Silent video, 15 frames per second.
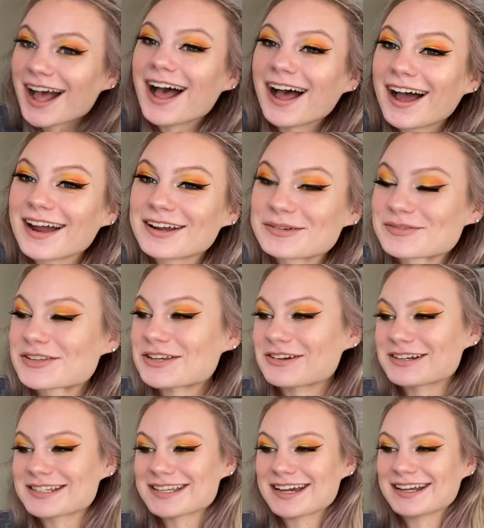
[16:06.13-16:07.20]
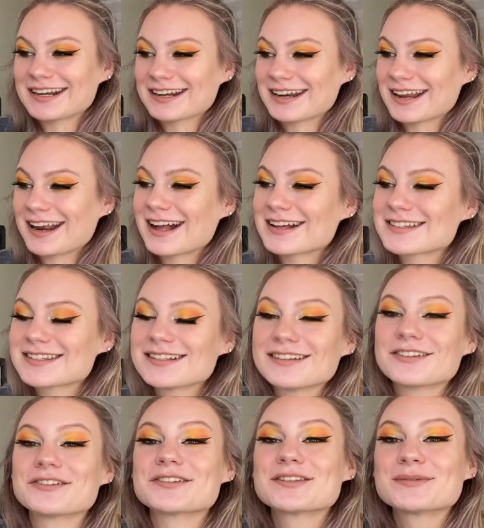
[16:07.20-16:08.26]
I am so excited. It has the
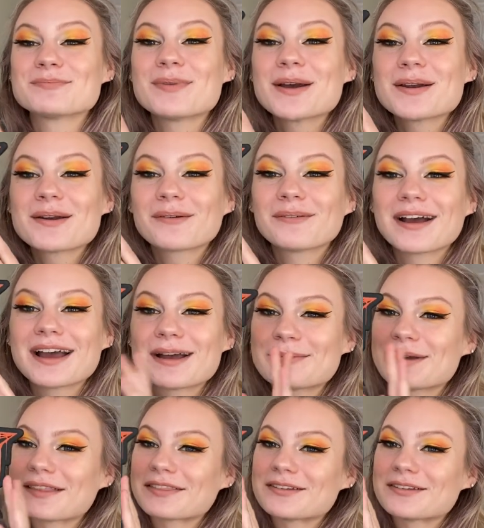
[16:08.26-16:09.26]
little spider web and